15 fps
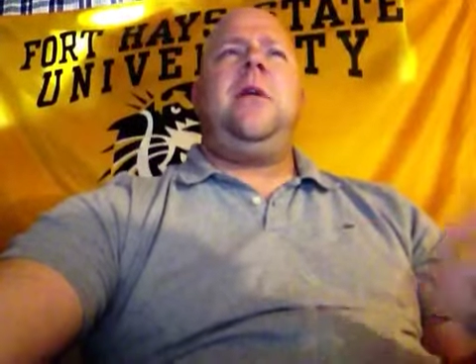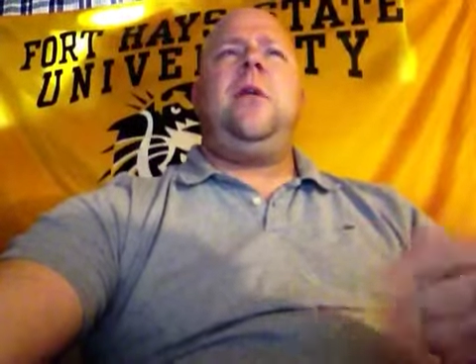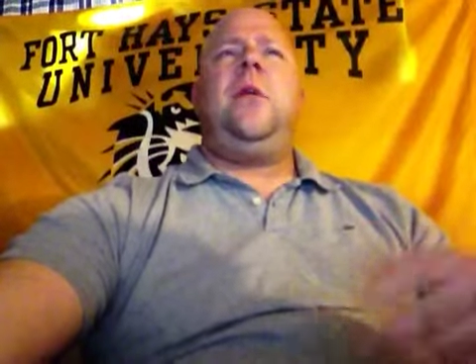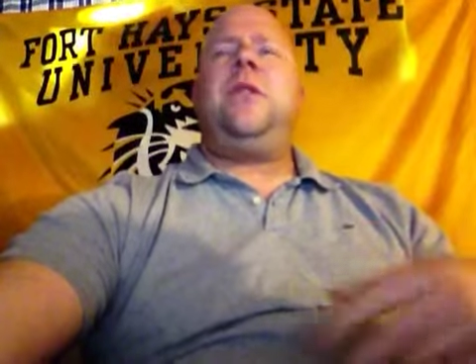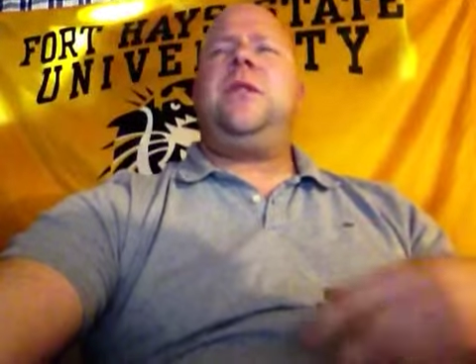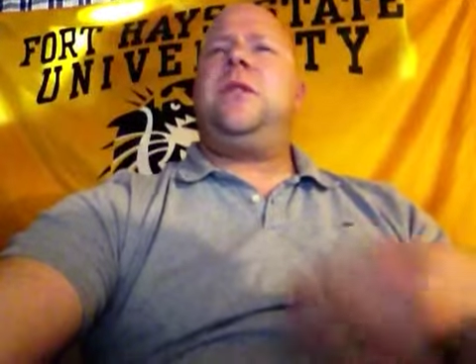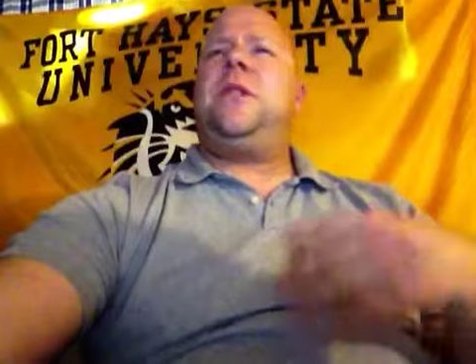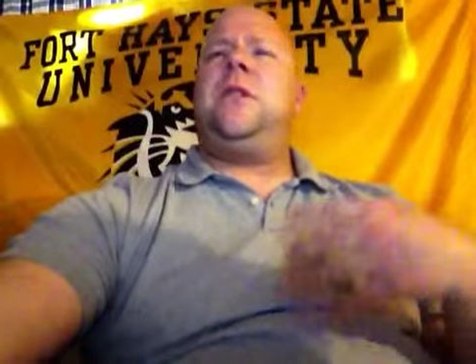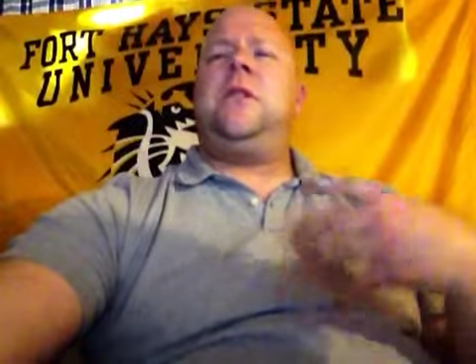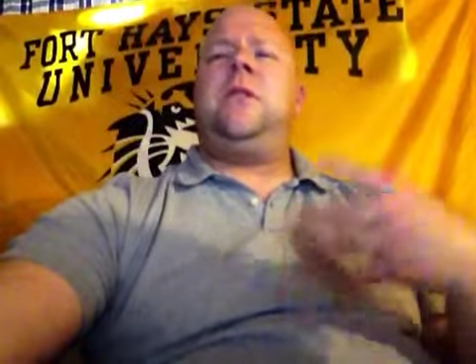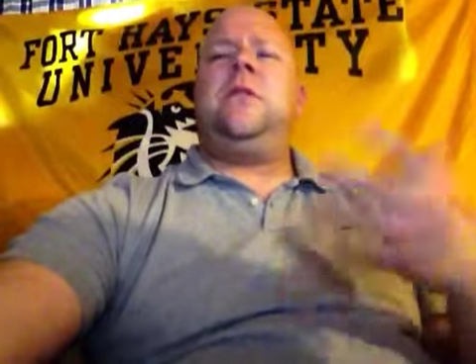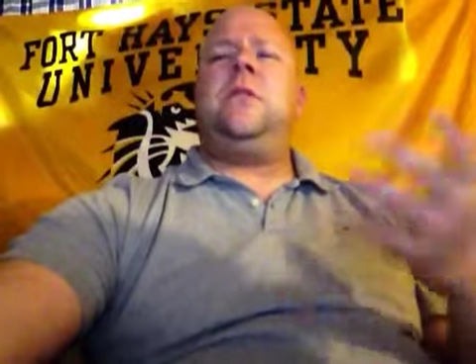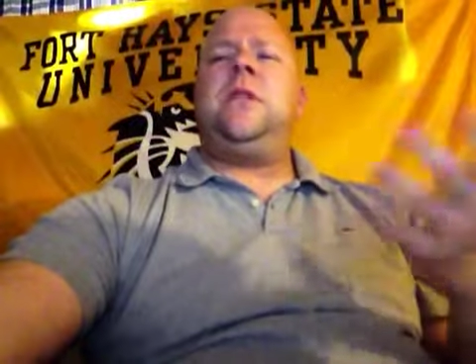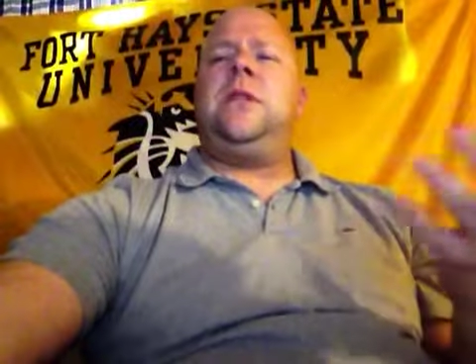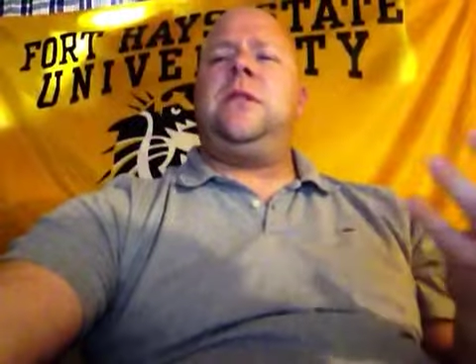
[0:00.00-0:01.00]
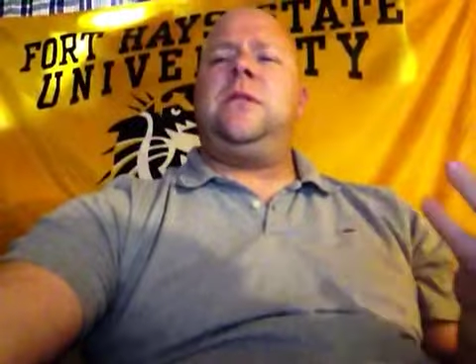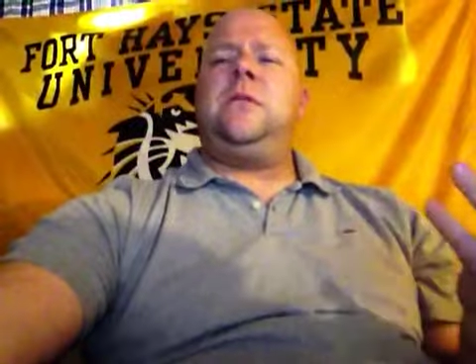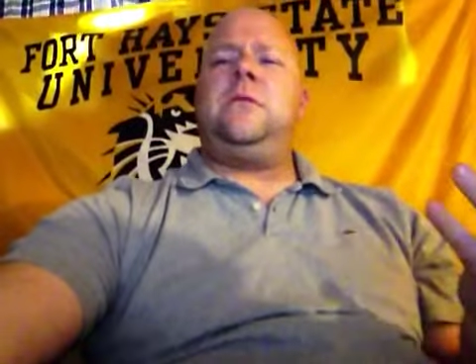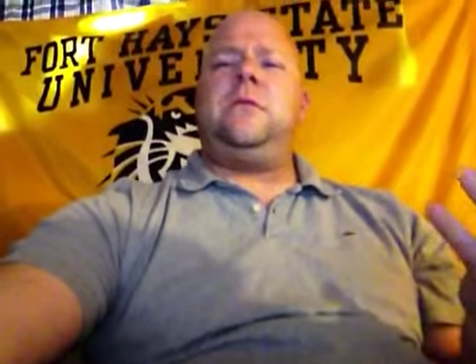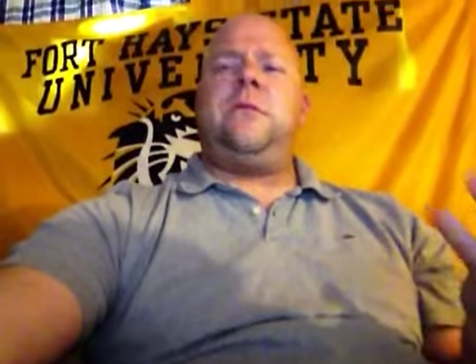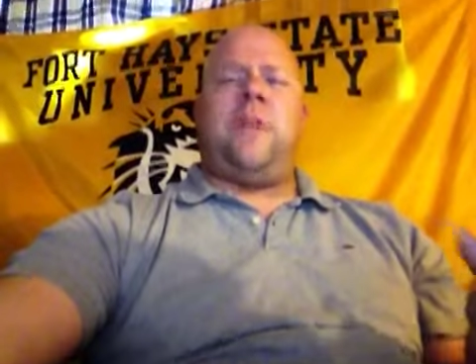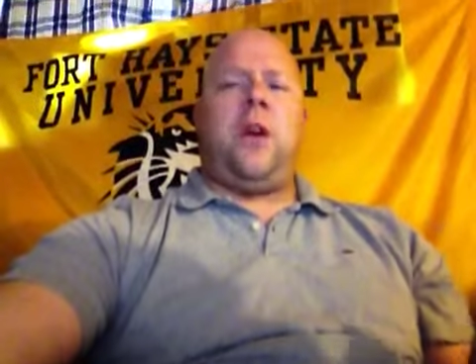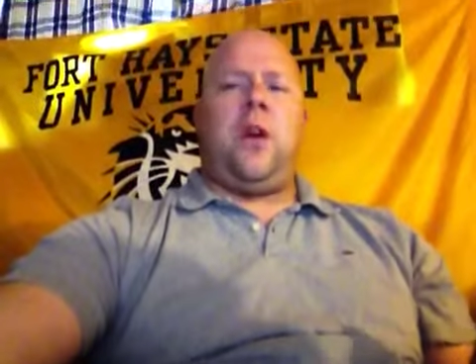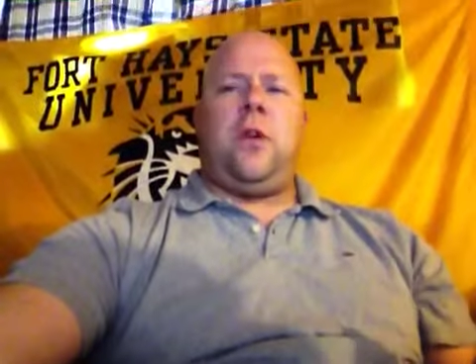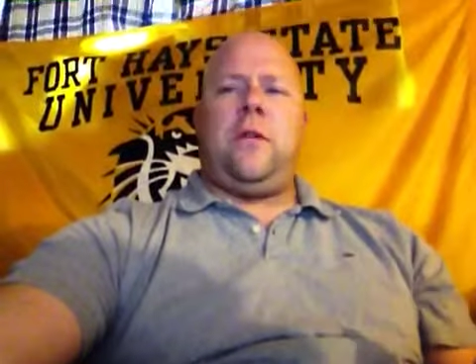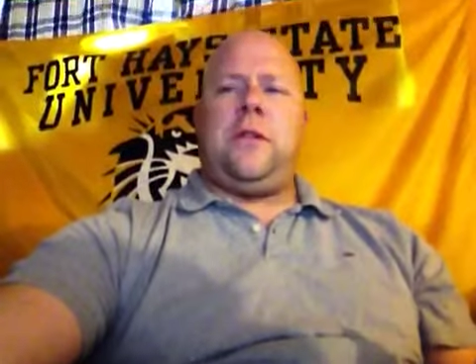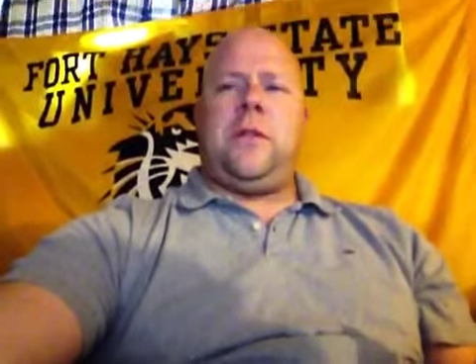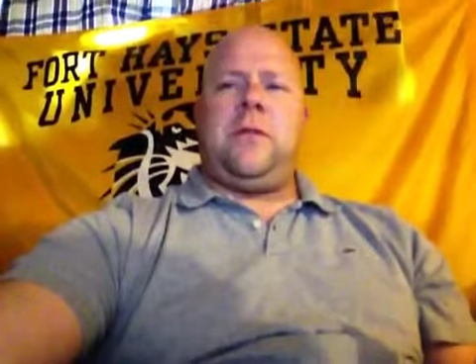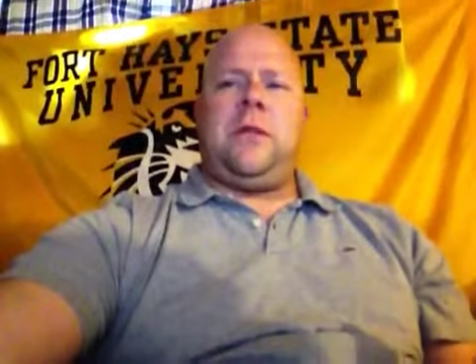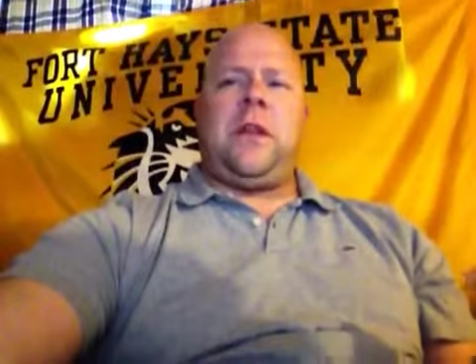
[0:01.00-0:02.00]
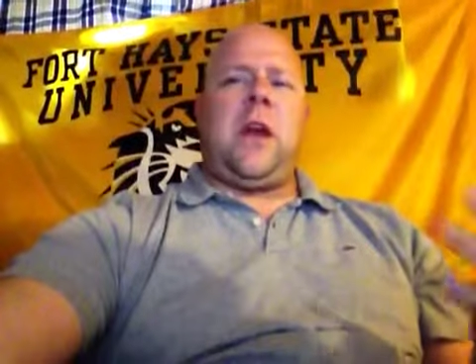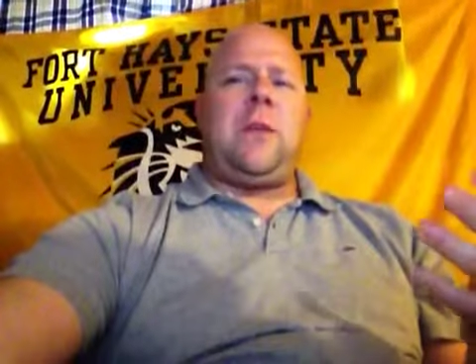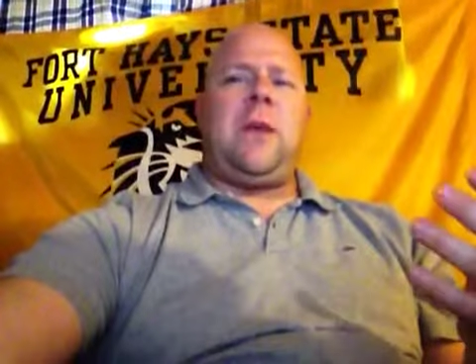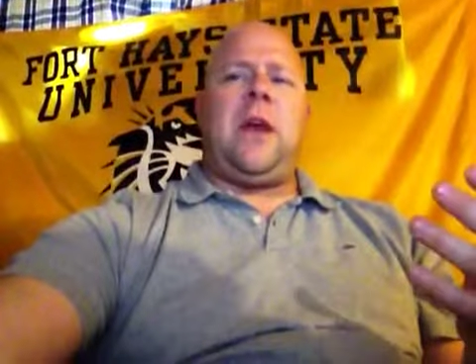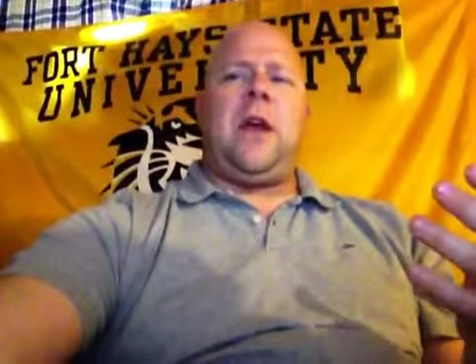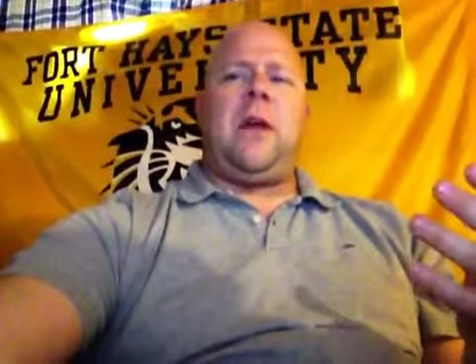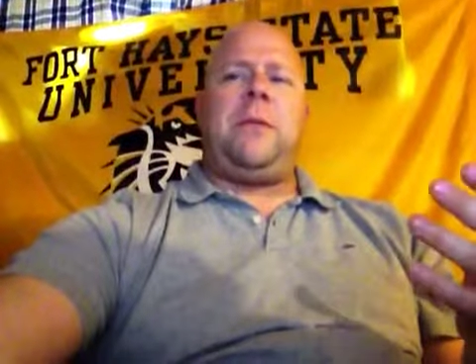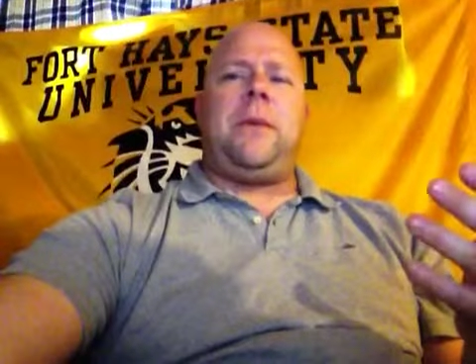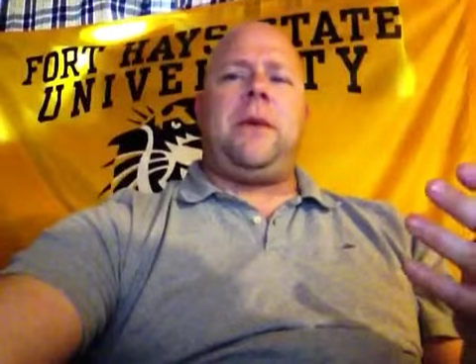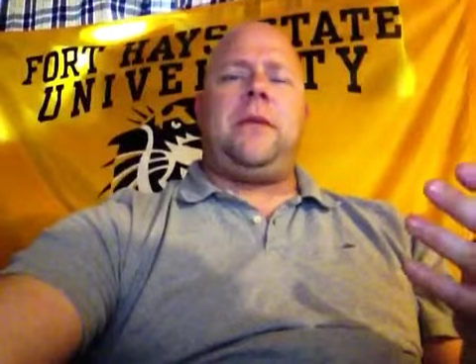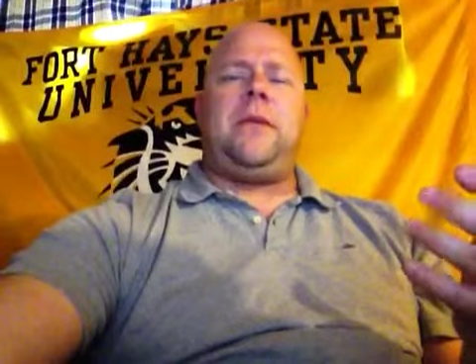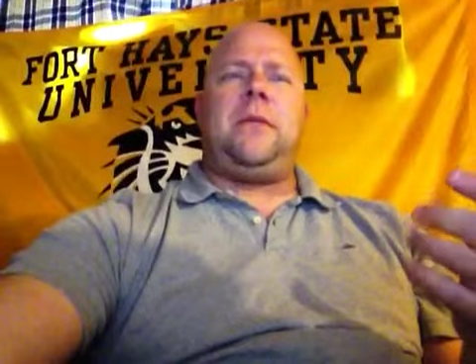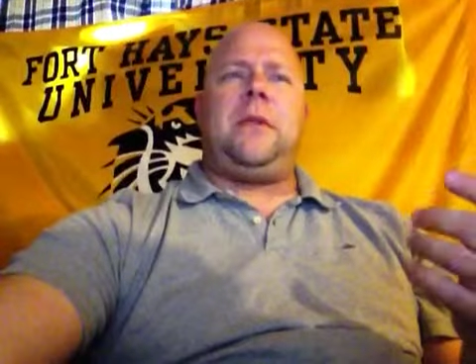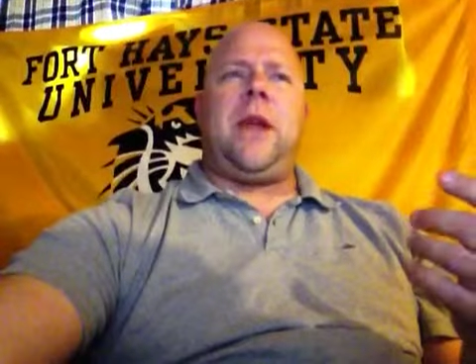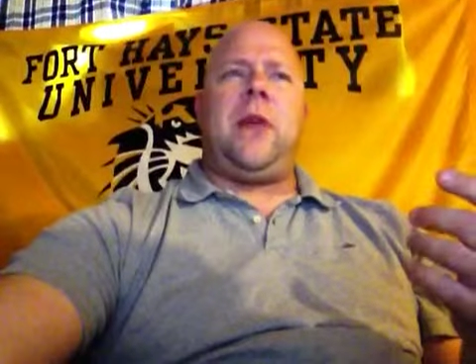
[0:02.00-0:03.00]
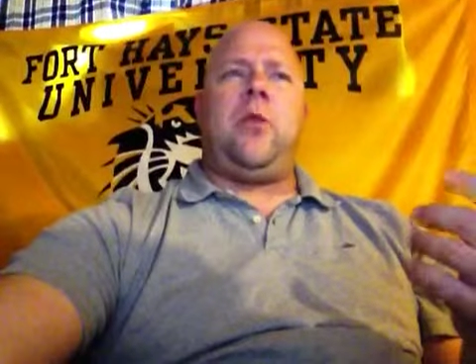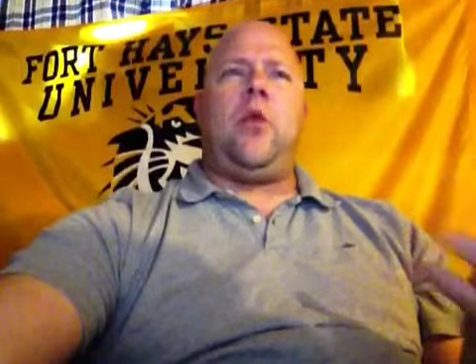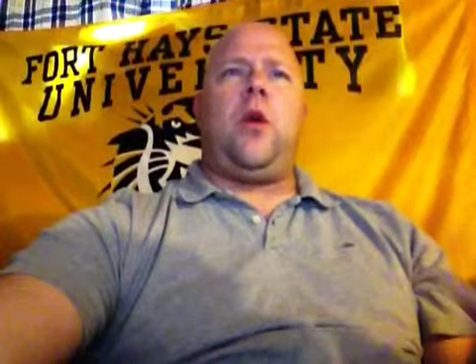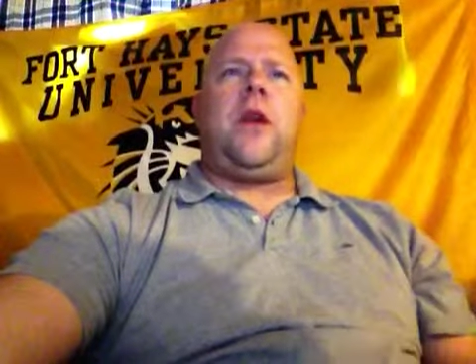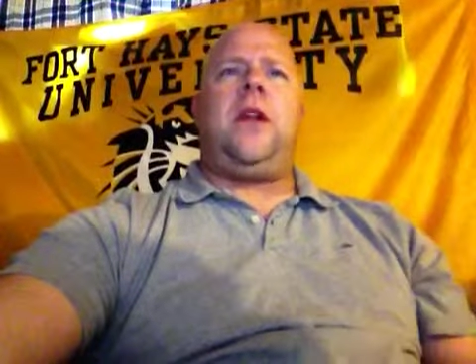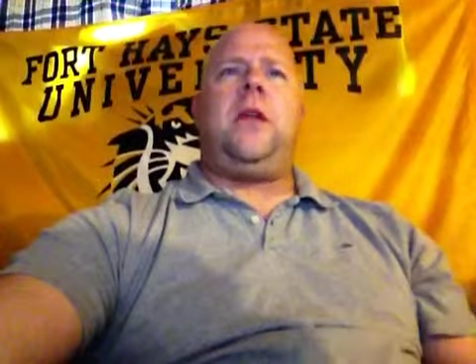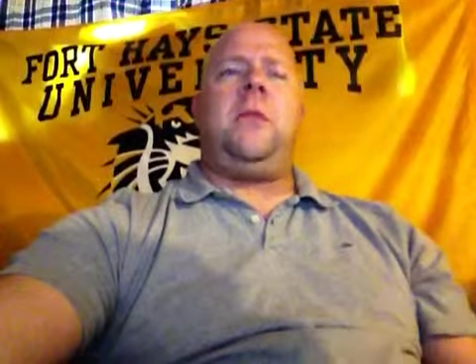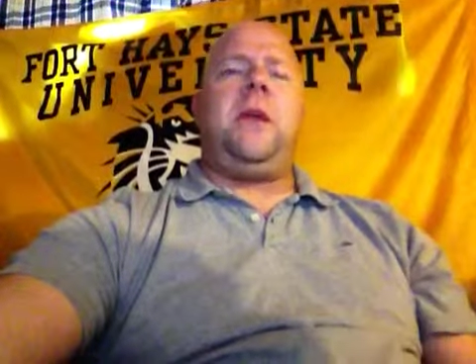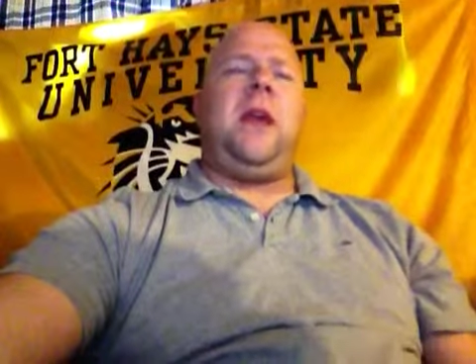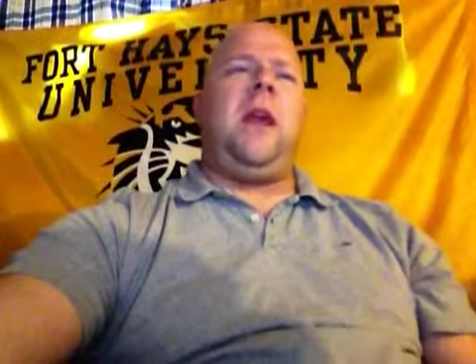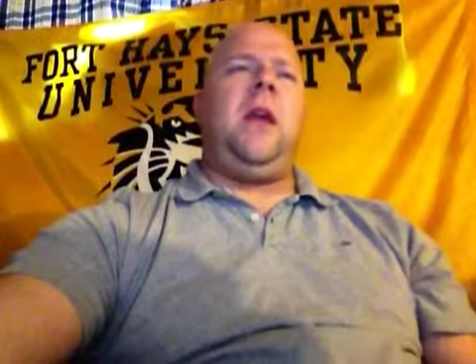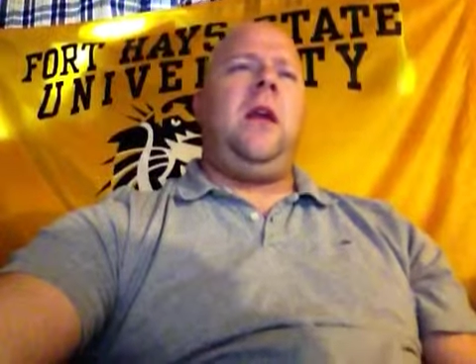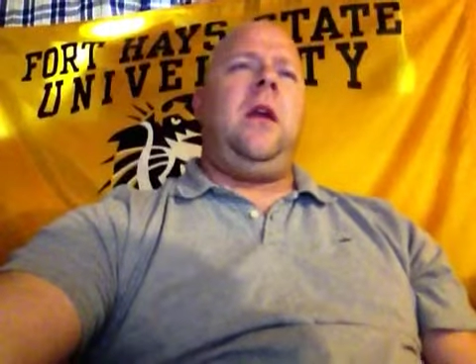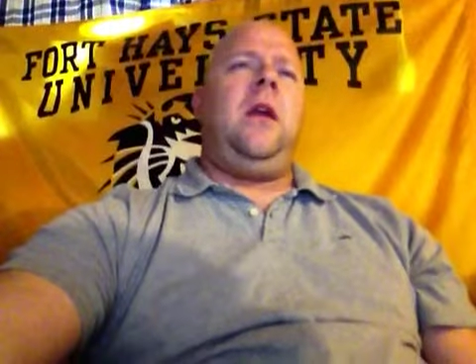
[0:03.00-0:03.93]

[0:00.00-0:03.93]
weren't so involved in coming up and wanting to be